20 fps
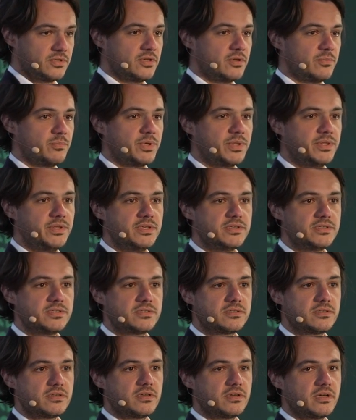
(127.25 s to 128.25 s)
but these
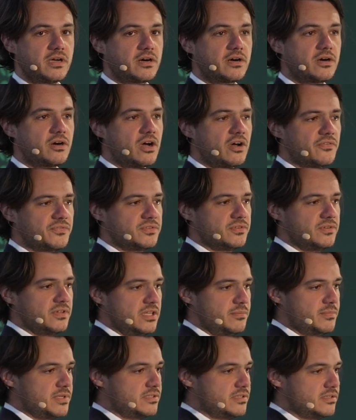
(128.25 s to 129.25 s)
are often
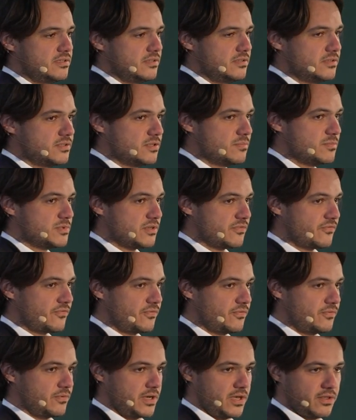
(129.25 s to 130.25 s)
limited in terms
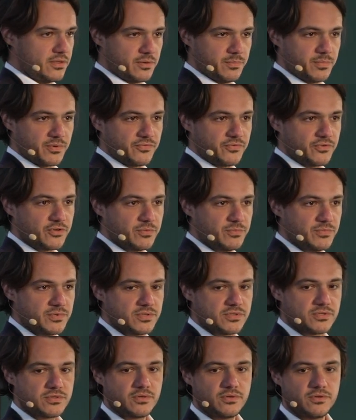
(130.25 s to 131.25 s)
of either
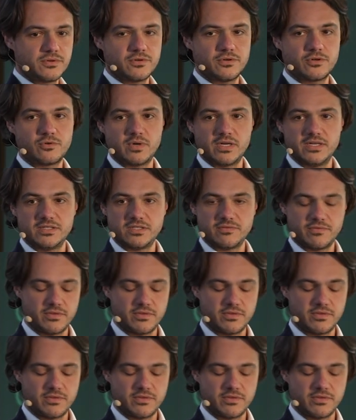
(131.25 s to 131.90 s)
performance or quality of the